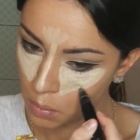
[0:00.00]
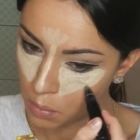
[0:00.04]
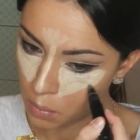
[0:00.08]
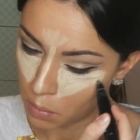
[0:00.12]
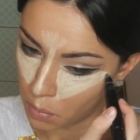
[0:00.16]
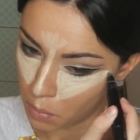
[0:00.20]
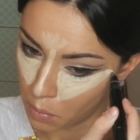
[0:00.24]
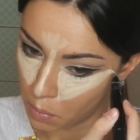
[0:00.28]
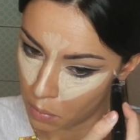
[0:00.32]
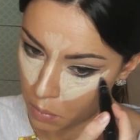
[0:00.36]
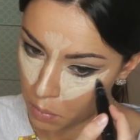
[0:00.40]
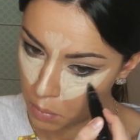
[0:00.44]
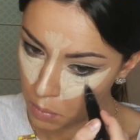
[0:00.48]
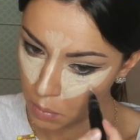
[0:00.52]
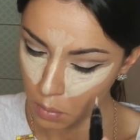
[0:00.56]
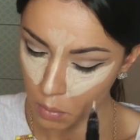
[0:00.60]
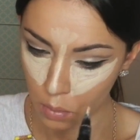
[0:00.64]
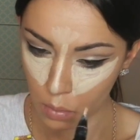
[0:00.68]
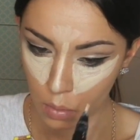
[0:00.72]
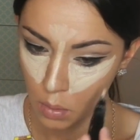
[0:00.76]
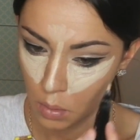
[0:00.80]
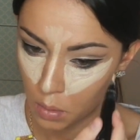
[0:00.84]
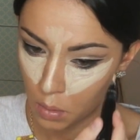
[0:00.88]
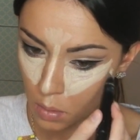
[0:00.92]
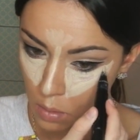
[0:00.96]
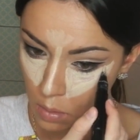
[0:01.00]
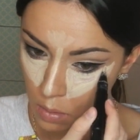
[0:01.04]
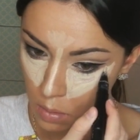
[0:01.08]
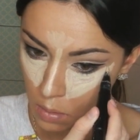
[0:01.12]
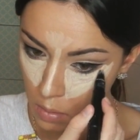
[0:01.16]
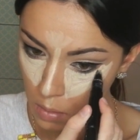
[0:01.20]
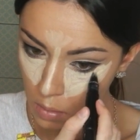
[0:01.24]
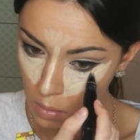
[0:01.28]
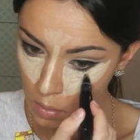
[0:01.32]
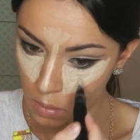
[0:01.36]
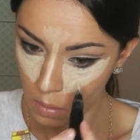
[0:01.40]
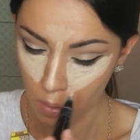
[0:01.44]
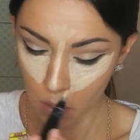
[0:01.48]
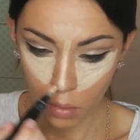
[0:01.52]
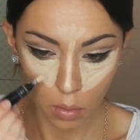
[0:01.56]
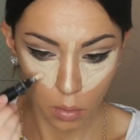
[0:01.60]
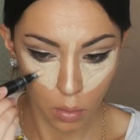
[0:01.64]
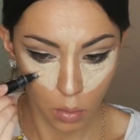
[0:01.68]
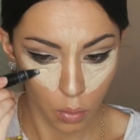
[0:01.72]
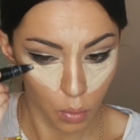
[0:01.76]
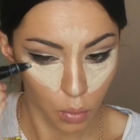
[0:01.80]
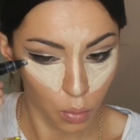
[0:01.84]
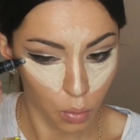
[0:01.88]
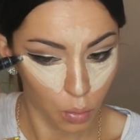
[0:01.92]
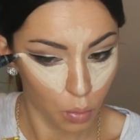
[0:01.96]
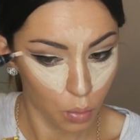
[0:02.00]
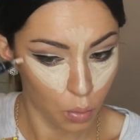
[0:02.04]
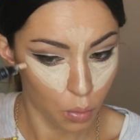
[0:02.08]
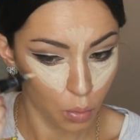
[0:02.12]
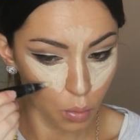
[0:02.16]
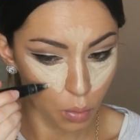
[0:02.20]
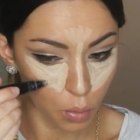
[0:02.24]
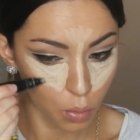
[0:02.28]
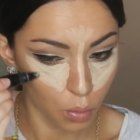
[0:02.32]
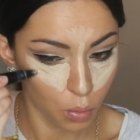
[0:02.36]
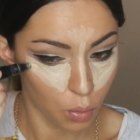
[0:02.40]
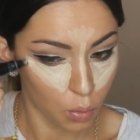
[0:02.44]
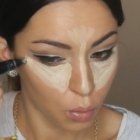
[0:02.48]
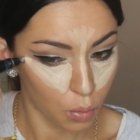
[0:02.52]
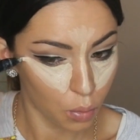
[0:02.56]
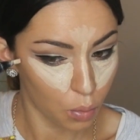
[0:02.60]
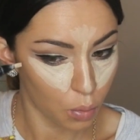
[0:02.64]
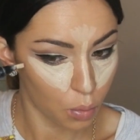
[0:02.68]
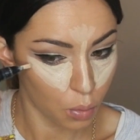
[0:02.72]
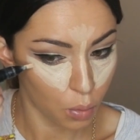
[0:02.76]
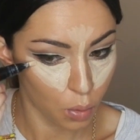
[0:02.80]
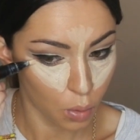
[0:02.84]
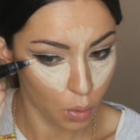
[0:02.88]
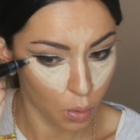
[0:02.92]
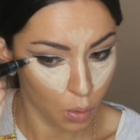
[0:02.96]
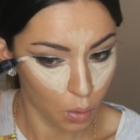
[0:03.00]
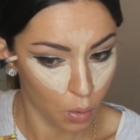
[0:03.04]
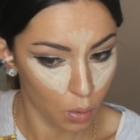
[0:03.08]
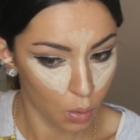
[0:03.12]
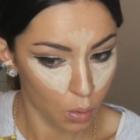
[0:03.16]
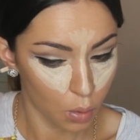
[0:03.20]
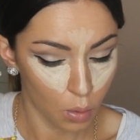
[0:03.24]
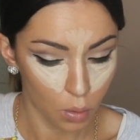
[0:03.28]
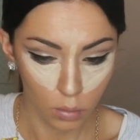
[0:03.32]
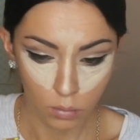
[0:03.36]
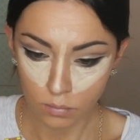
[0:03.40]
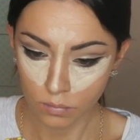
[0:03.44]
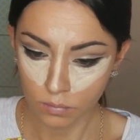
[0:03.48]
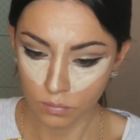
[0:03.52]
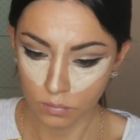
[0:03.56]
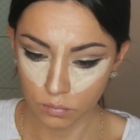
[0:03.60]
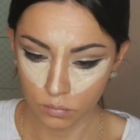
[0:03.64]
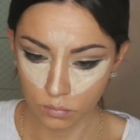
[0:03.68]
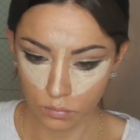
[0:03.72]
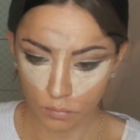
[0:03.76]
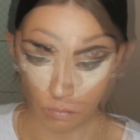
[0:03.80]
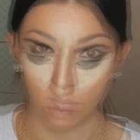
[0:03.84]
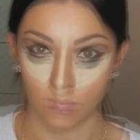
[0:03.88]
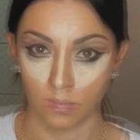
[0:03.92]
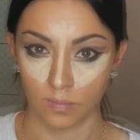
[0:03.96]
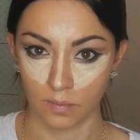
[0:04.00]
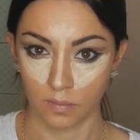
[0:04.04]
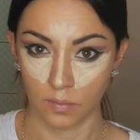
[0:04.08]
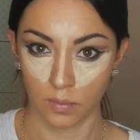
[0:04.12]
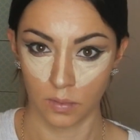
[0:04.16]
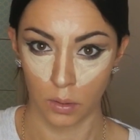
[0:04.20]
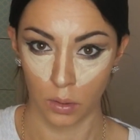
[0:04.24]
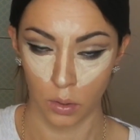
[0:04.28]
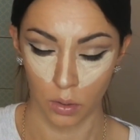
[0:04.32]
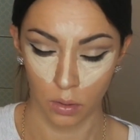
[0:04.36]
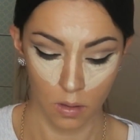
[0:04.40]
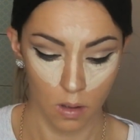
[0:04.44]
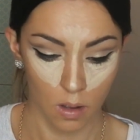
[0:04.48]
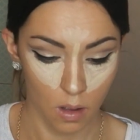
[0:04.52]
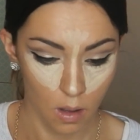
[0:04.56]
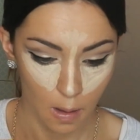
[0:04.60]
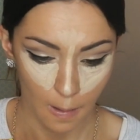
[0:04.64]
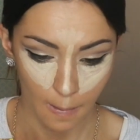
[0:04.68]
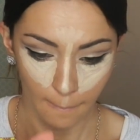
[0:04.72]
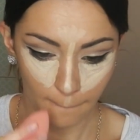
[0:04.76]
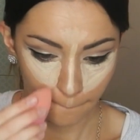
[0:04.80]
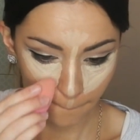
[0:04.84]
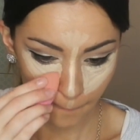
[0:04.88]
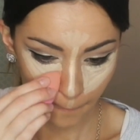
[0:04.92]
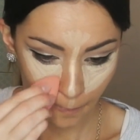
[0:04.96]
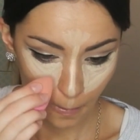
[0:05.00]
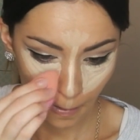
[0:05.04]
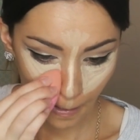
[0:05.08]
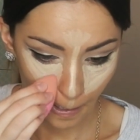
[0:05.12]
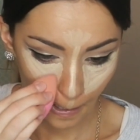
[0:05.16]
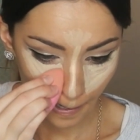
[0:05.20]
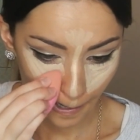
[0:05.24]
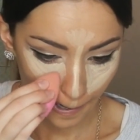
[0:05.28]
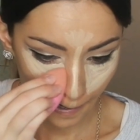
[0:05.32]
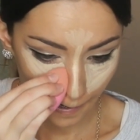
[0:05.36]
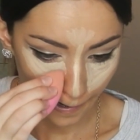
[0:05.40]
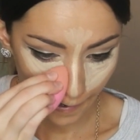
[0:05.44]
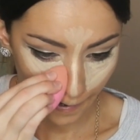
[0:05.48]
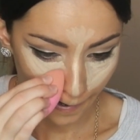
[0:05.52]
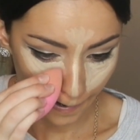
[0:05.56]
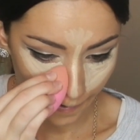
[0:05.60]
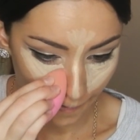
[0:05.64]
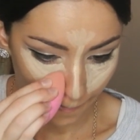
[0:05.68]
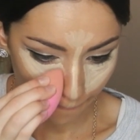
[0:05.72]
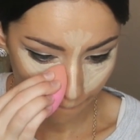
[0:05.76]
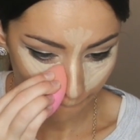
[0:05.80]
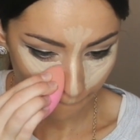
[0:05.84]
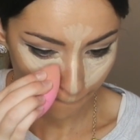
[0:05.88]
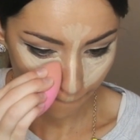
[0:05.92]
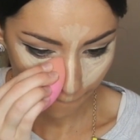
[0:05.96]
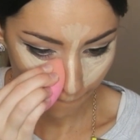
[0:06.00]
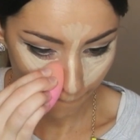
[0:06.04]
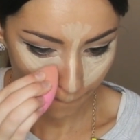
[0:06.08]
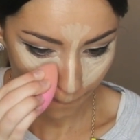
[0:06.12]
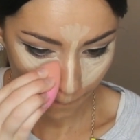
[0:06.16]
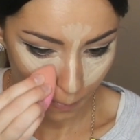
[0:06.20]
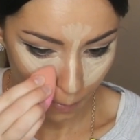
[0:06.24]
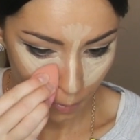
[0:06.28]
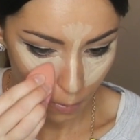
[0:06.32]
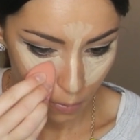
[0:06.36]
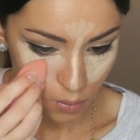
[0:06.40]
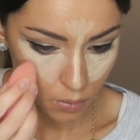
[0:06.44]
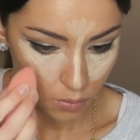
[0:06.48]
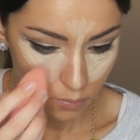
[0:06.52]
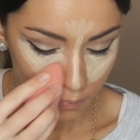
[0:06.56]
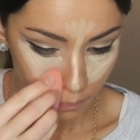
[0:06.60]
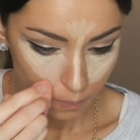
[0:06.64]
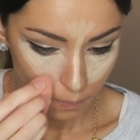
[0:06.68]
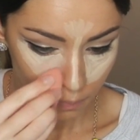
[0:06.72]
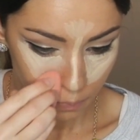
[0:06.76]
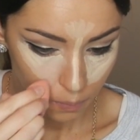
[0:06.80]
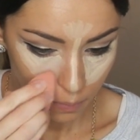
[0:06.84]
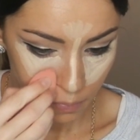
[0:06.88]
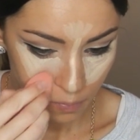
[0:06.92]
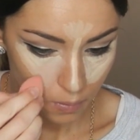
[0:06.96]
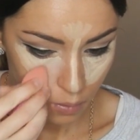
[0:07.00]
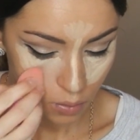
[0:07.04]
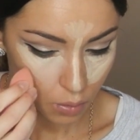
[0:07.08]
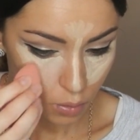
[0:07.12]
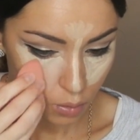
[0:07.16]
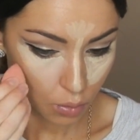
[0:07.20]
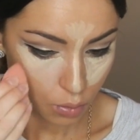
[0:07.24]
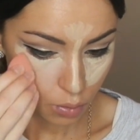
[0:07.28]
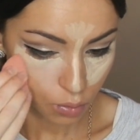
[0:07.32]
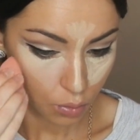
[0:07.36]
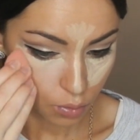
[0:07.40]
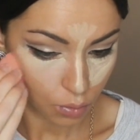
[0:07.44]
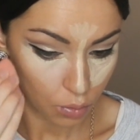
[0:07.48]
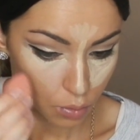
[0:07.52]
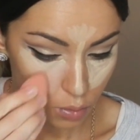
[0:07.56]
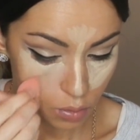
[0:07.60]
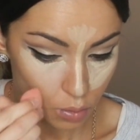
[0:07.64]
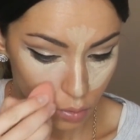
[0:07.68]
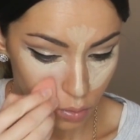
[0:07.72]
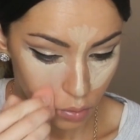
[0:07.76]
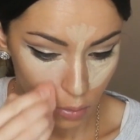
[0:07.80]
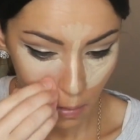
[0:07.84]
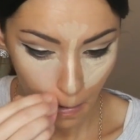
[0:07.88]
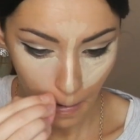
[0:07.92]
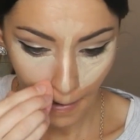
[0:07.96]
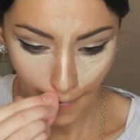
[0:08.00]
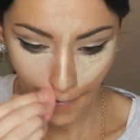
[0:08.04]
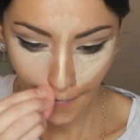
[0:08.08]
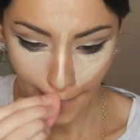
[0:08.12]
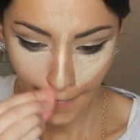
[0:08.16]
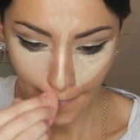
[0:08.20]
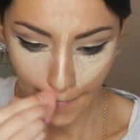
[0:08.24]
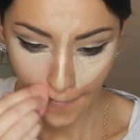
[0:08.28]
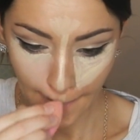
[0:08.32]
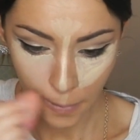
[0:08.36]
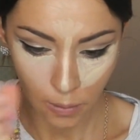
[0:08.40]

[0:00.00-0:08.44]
I'm also going to do my nose, forehead, cupid's bow, and then I am going to blend it with my blending spear from Kit for a flawless